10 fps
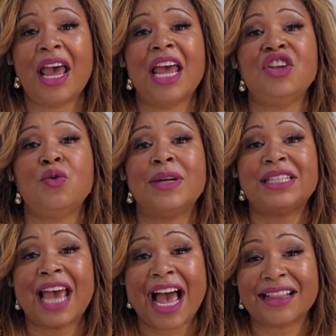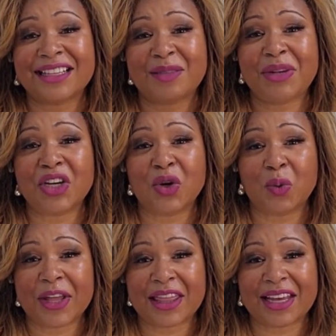and you attack the speaker
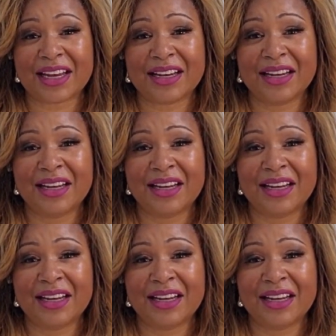with it.